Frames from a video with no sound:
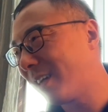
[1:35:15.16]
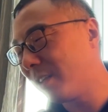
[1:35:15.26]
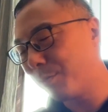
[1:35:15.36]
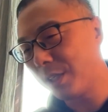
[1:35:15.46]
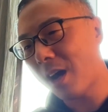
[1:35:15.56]
a
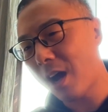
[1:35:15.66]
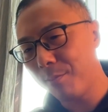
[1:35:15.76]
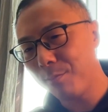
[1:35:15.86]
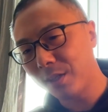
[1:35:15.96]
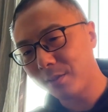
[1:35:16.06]
little bit of
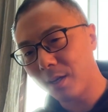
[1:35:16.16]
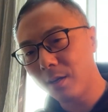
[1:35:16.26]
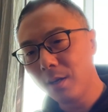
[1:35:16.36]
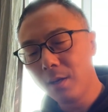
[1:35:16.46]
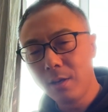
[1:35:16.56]
time. But the
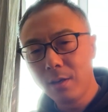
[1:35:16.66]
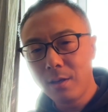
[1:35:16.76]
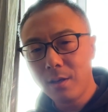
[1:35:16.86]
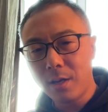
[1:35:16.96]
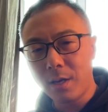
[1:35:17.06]

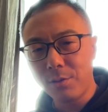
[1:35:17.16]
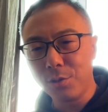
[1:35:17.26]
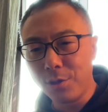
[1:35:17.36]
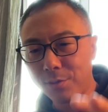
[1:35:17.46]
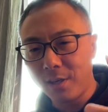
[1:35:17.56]

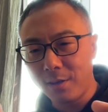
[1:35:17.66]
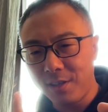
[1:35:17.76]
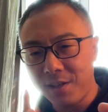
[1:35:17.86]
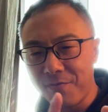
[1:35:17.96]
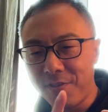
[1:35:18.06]

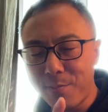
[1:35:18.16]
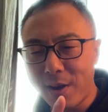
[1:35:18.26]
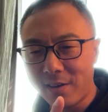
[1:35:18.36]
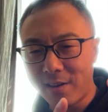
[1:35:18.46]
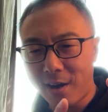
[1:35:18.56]
in
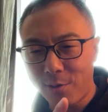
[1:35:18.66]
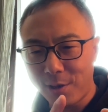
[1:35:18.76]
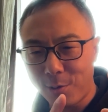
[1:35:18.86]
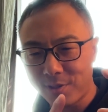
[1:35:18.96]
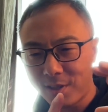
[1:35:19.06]
VeBetterDOA
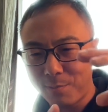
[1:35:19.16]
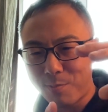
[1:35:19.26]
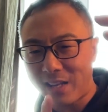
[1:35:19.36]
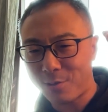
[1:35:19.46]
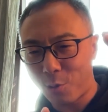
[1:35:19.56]
there is a
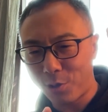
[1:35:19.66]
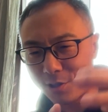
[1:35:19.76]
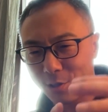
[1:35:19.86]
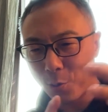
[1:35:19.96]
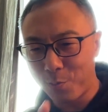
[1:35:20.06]
mascot.
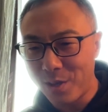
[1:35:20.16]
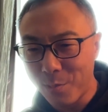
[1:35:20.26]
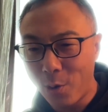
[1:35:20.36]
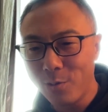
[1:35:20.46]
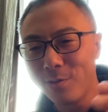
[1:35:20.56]
It's called
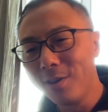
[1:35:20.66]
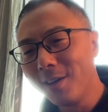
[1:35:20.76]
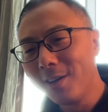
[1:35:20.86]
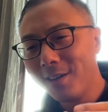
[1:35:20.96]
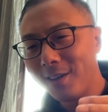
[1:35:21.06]
Bimo,
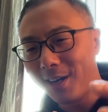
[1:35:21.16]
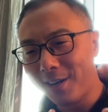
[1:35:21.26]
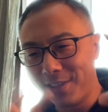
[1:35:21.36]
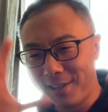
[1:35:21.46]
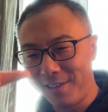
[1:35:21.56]

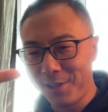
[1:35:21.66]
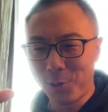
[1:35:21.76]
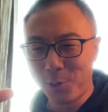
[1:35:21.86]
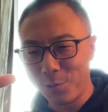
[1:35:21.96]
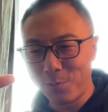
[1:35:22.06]
the
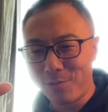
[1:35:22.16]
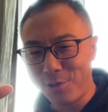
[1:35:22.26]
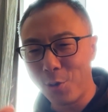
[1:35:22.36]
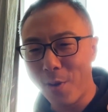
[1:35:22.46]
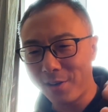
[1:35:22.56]
little
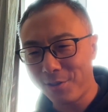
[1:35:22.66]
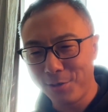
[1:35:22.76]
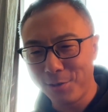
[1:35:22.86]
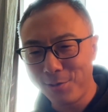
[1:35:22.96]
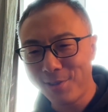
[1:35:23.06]
robot
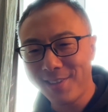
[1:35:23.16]
dude.